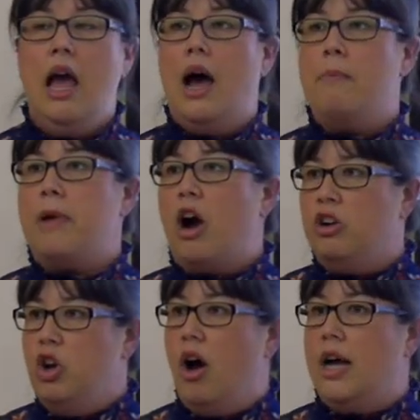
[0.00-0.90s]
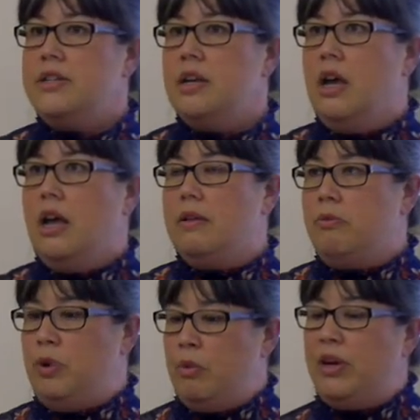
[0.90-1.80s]
um, are not
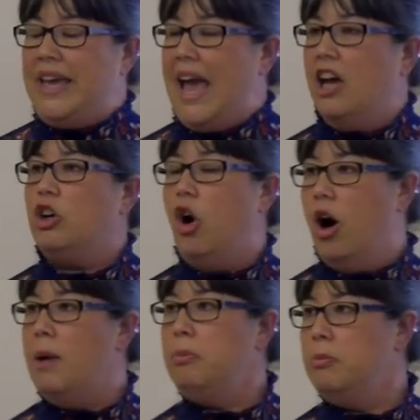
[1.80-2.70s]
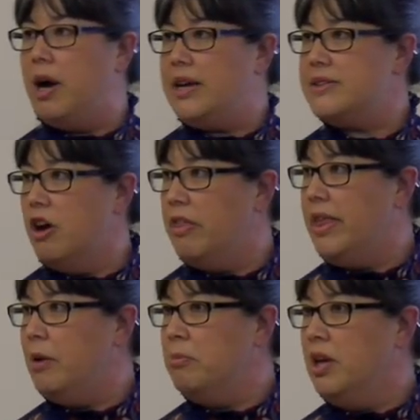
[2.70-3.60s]
we, we can't compromise on
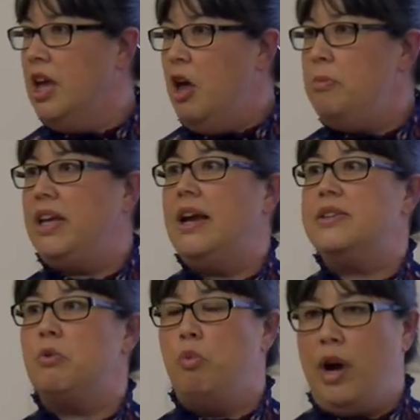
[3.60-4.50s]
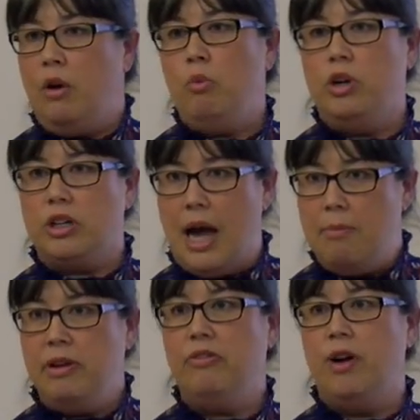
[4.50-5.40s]
them because where we're
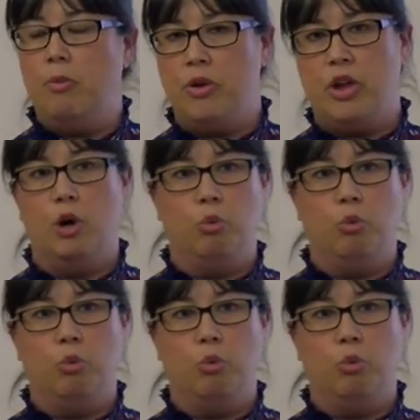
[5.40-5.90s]
coming from with our